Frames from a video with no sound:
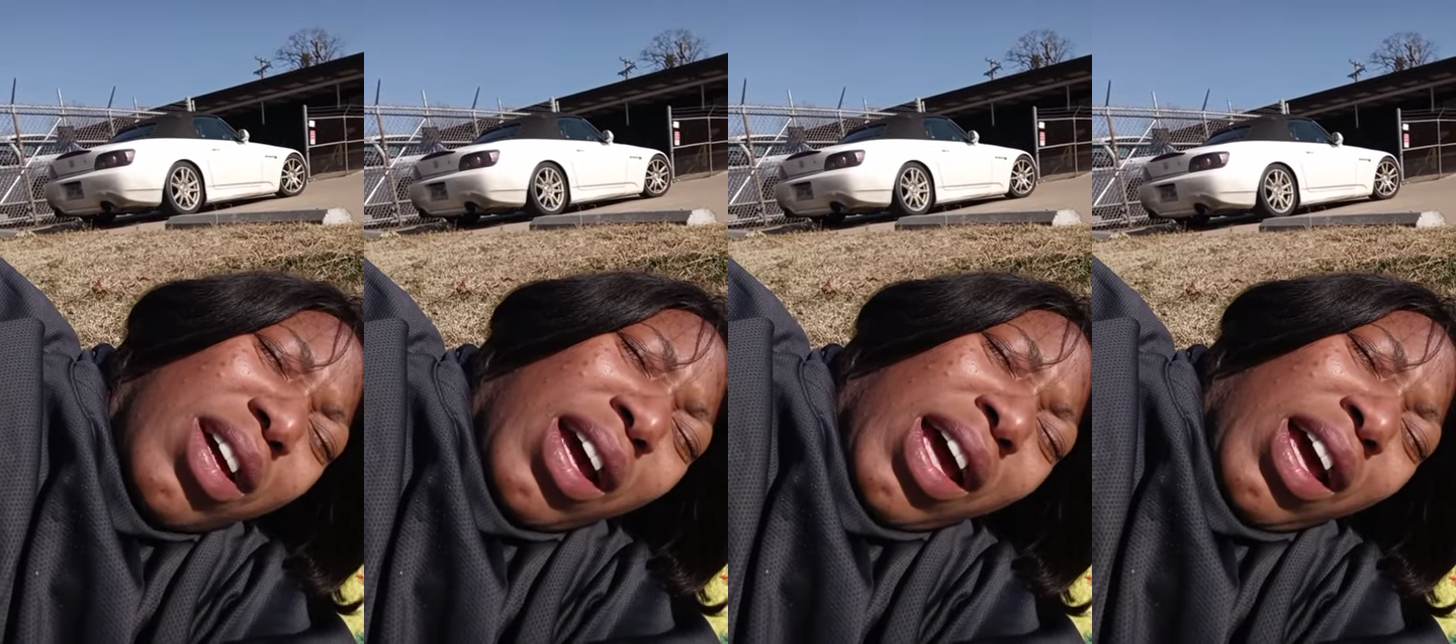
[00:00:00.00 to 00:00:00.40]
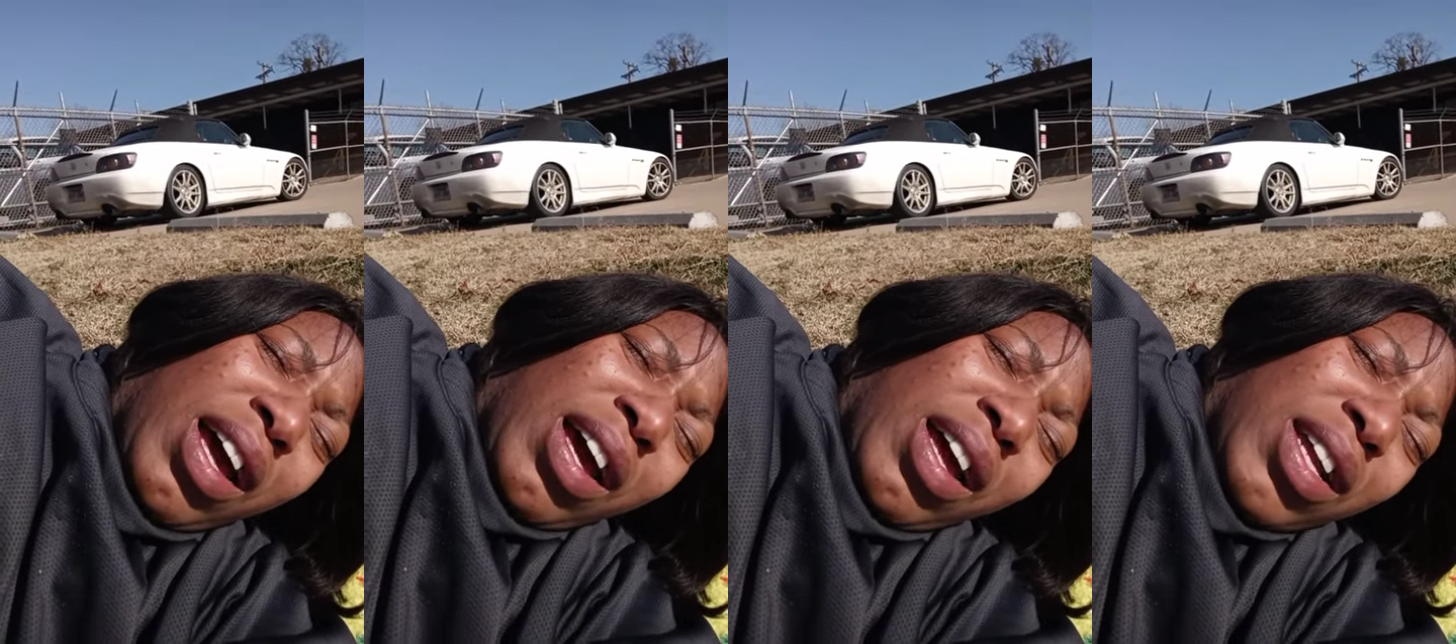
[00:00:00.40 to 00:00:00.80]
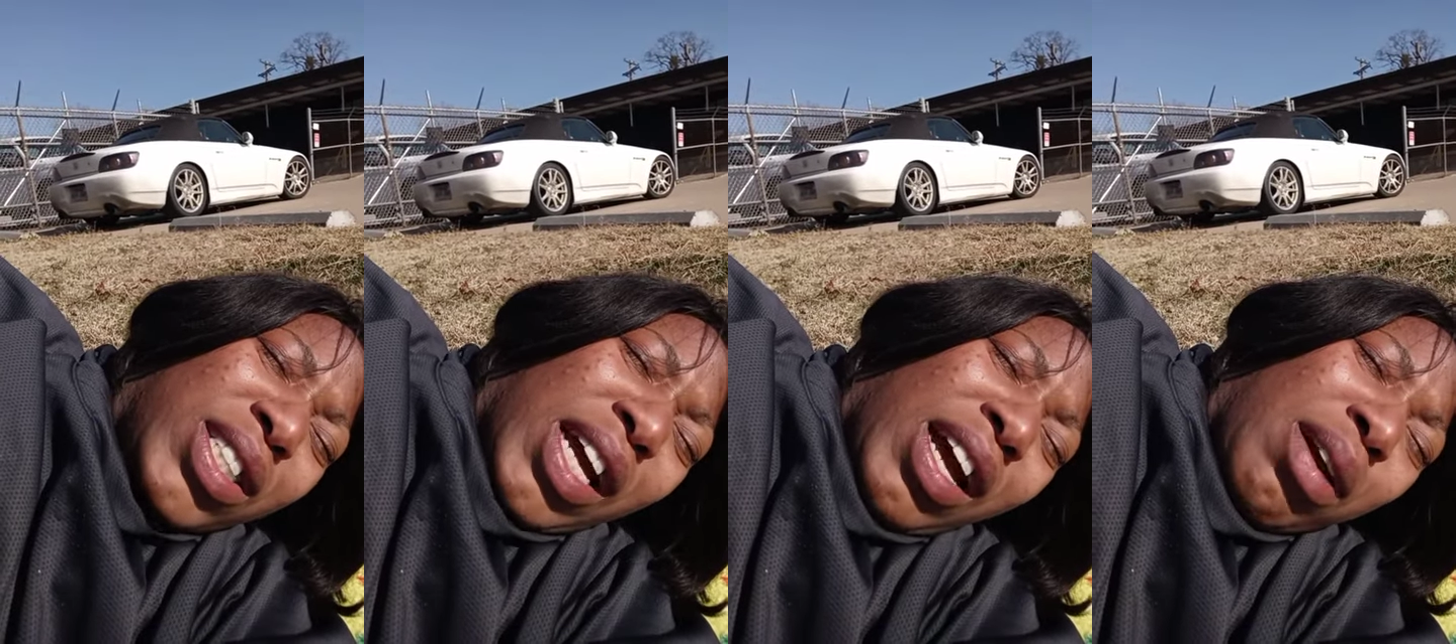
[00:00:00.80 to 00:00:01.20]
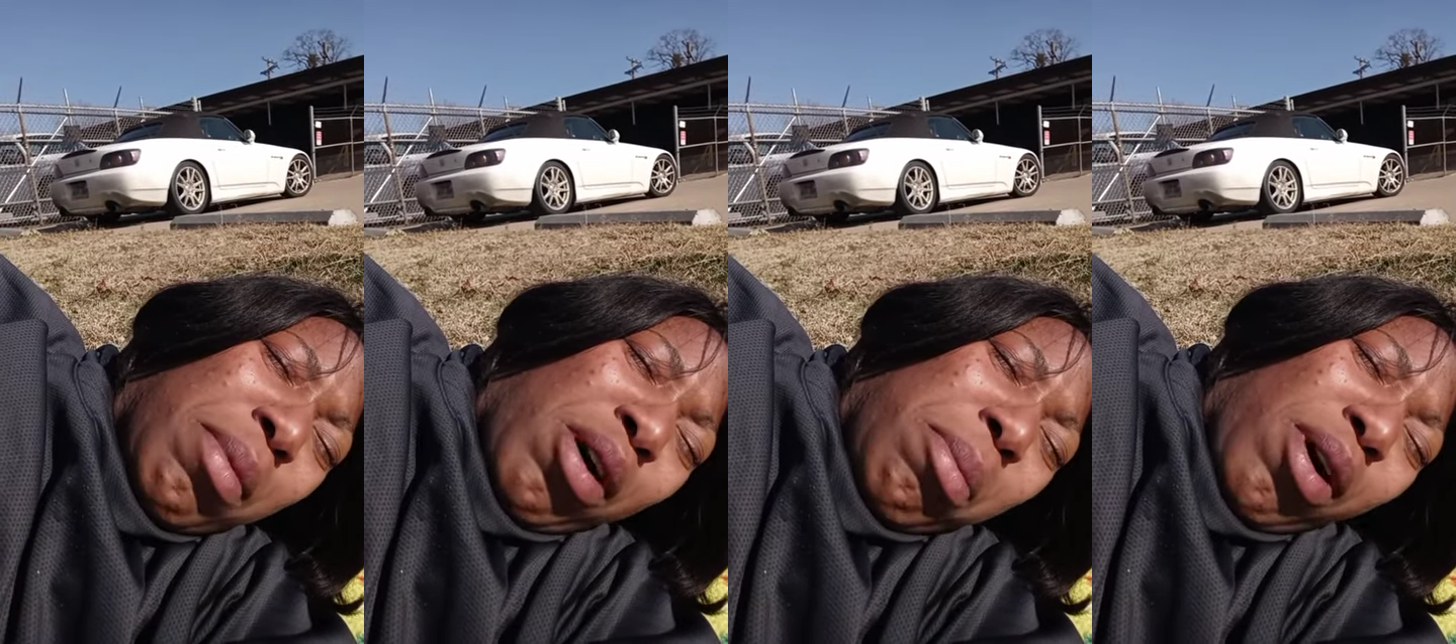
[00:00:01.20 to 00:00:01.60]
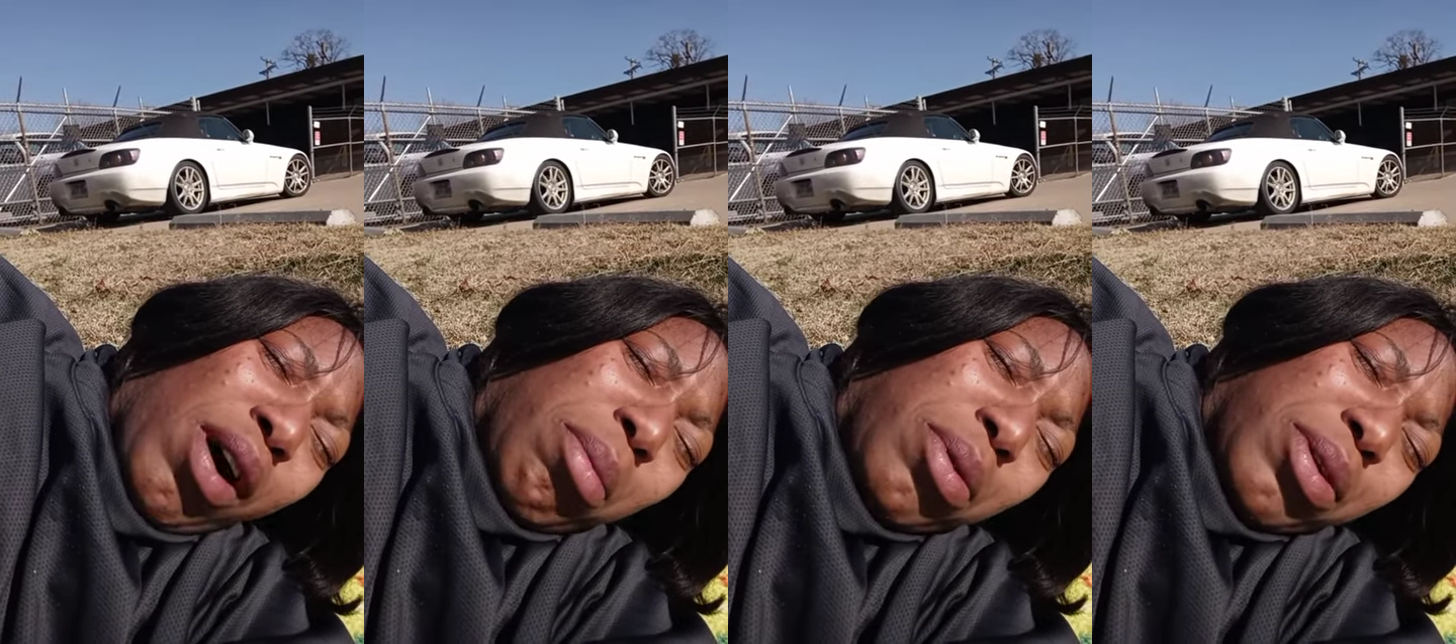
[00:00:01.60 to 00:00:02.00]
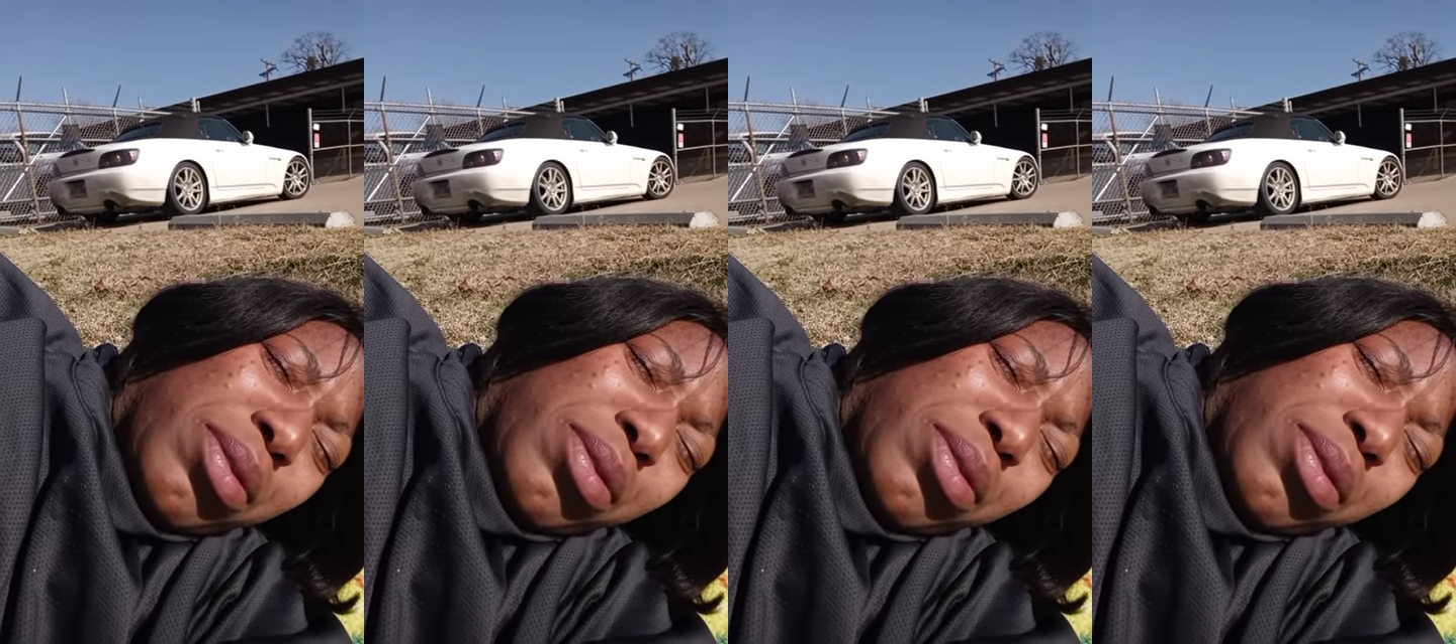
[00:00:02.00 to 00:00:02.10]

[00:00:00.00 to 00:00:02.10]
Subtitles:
And shame on Barbara.